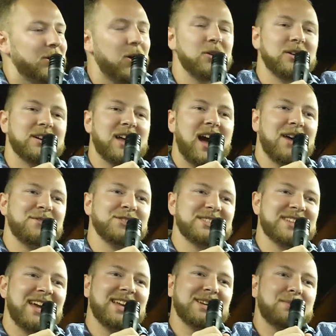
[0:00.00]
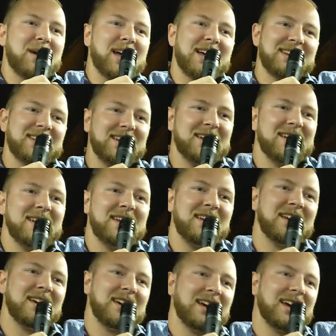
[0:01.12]
Kroger confiscated my ID,
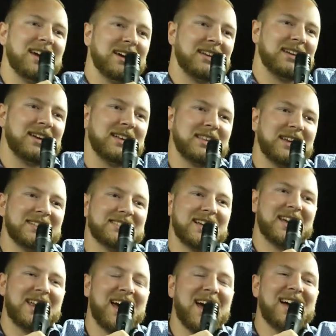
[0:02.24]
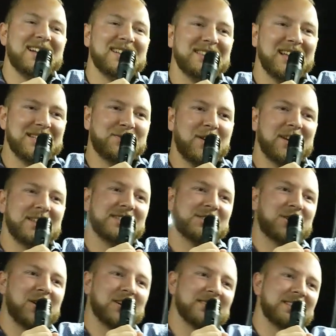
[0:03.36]
and they said, ha, that's funny.
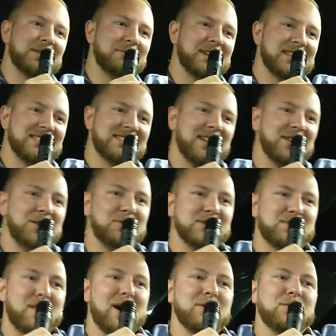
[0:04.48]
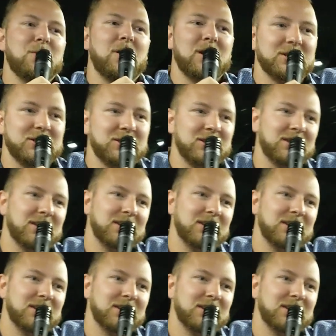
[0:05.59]
Strongest thing we can sell you is mouthwash.